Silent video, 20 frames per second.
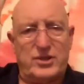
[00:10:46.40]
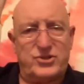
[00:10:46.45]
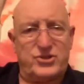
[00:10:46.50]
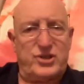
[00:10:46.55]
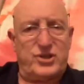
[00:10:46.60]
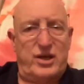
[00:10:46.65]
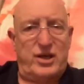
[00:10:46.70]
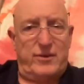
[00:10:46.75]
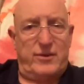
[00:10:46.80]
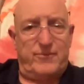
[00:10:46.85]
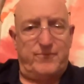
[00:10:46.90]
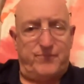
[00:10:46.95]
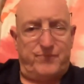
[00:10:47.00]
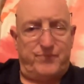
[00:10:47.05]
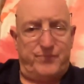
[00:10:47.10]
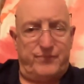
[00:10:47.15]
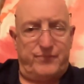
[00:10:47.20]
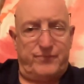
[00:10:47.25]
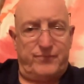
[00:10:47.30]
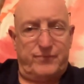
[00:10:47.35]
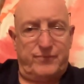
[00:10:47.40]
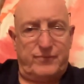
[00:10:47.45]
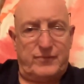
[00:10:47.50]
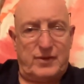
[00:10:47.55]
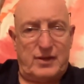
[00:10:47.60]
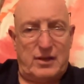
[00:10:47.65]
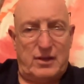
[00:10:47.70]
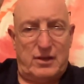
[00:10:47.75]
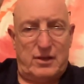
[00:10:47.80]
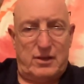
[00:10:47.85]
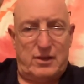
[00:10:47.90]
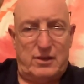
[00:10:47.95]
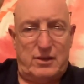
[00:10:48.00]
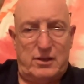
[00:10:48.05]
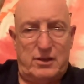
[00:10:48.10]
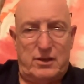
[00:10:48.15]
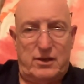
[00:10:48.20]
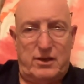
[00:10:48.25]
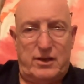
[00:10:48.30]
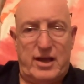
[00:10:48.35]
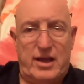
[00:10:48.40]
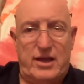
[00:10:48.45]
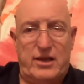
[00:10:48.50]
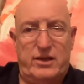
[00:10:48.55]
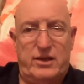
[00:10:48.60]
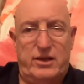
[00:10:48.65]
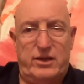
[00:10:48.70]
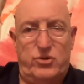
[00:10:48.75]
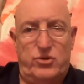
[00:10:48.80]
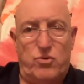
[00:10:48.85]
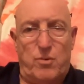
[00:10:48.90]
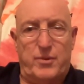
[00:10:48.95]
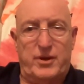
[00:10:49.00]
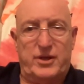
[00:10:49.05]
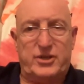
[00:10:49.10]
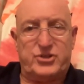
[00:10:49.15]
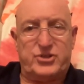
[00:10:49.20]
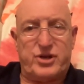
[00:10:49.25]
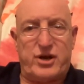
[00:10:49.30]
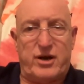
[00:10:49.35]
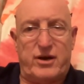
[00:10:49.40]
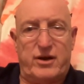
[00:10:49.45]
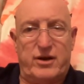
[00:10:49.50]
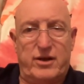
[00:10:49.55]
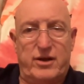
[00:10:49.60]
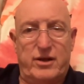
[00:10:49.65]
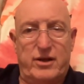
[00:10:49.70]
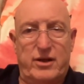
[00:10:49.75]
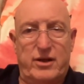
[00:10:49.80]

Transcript: let's see. Here you go. Okay. You want me to share?